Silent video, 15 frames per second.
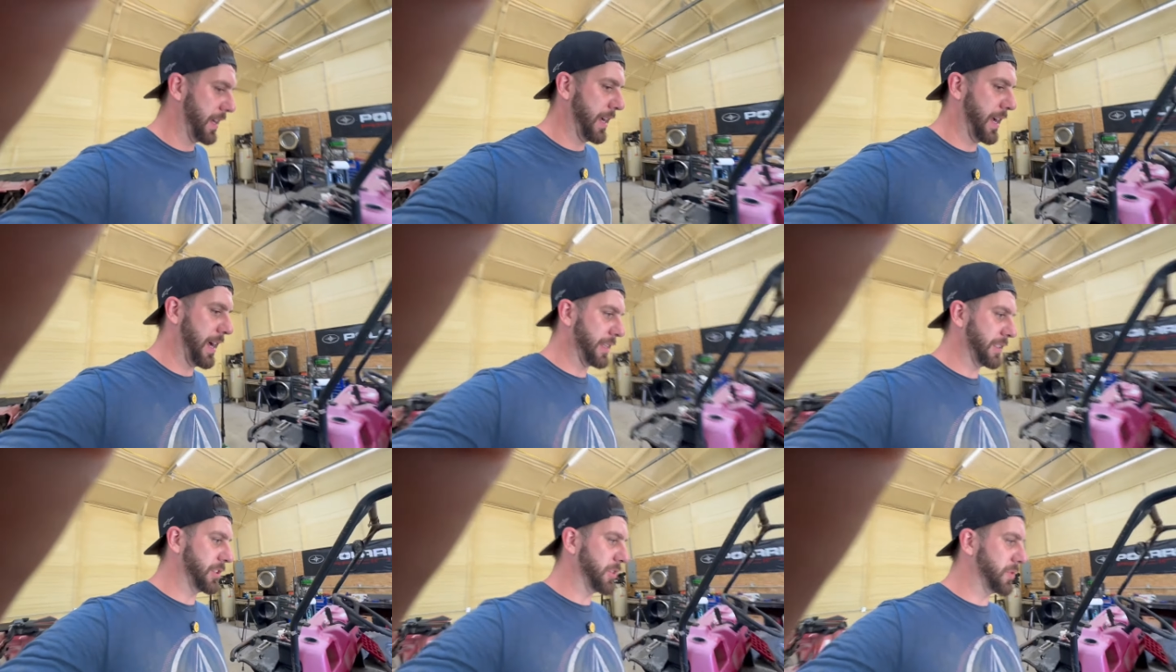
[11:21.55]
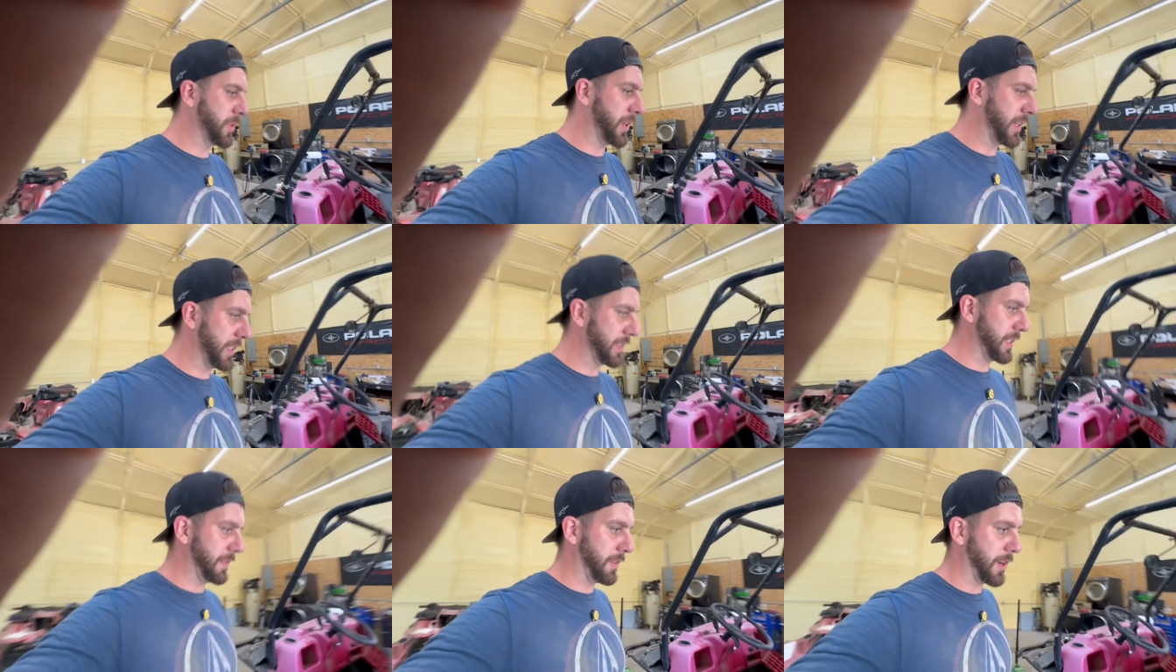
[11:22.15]
I just realized
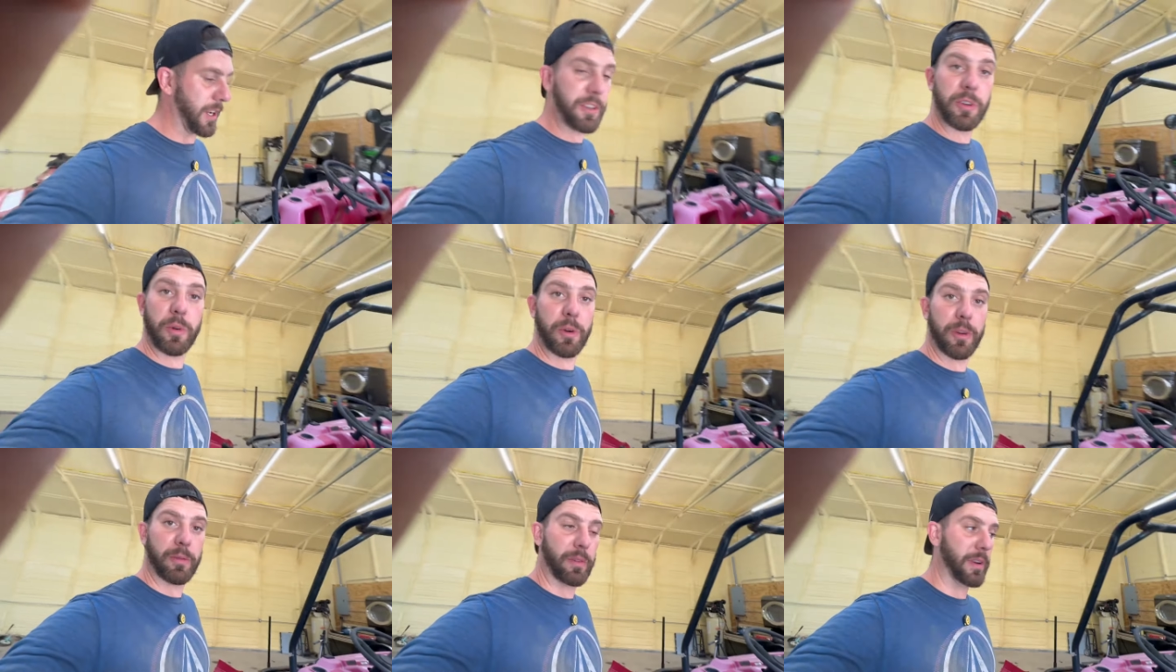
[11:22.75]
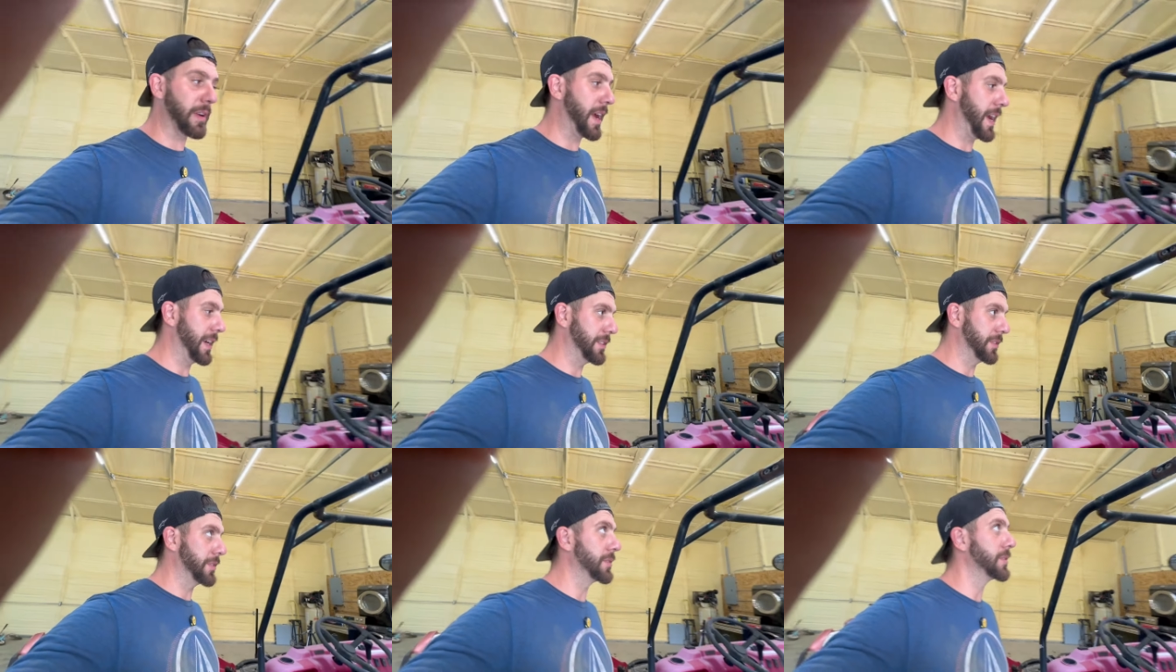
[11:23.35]
I forgot to order rear
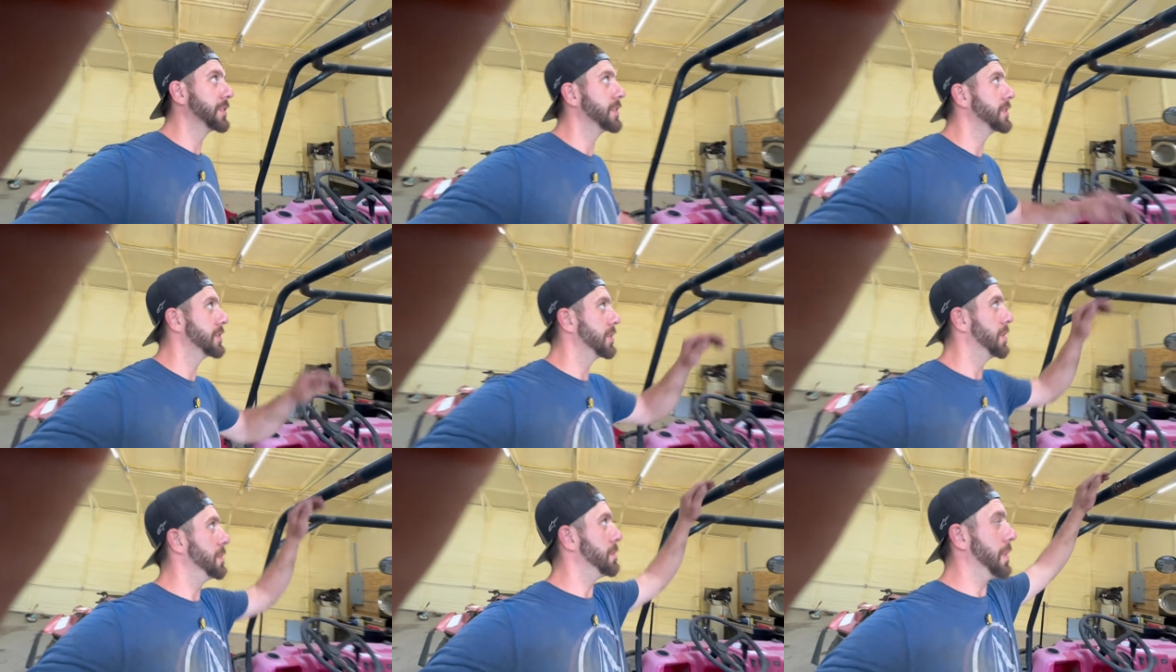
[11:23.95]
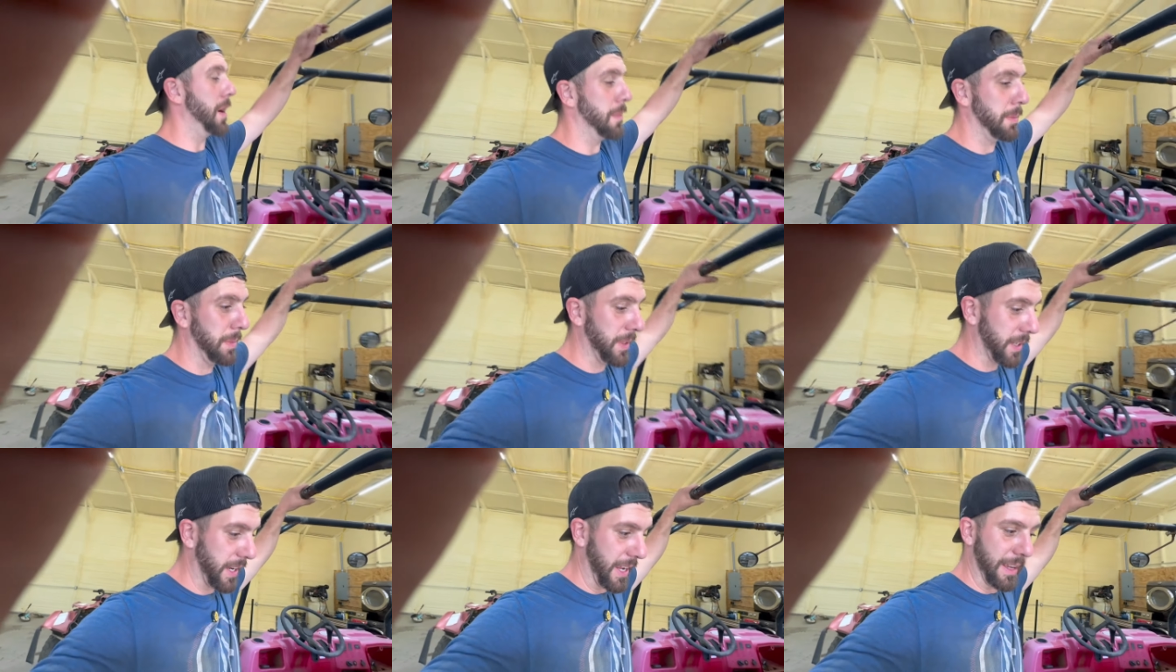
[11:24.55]
axles, so I'm probably
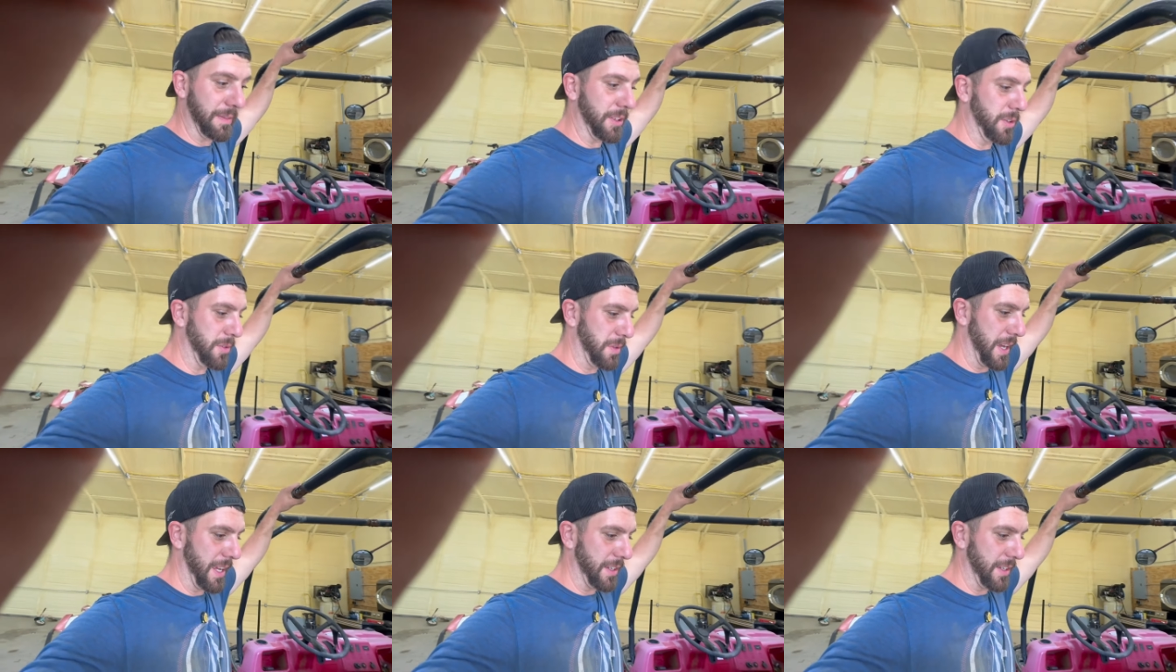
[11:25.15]
gonna have to do that